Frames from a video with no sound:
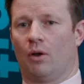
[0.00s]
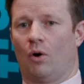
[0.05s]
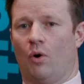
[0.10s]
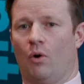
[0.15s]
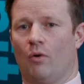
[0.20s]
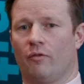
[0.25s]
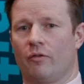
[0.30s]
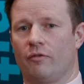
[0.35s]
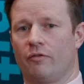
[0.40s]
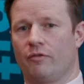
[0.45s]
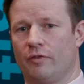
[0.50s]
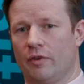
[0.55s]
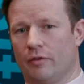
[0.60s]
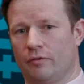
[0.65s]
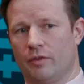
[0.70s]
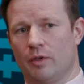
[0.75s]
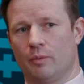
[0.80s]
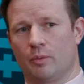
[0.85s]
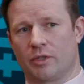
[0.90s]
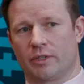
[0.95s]
over
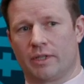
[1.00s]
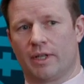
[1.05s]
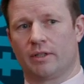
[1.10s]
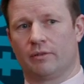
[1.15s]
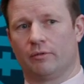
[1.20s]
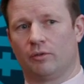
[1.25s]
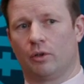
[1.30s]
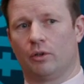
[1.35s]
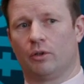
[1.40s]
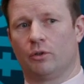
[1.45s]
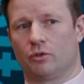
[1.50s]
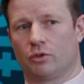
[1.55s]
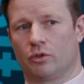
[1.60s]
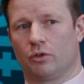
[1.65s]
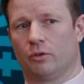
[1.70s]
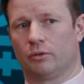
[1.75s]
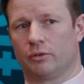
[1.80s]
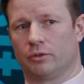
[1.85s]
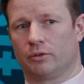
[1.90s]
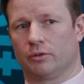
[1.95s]
50% of all those
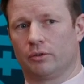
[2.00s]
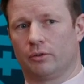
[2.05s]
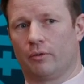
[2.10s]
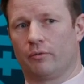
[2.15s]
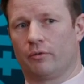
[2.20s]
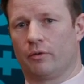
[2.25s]
drugs come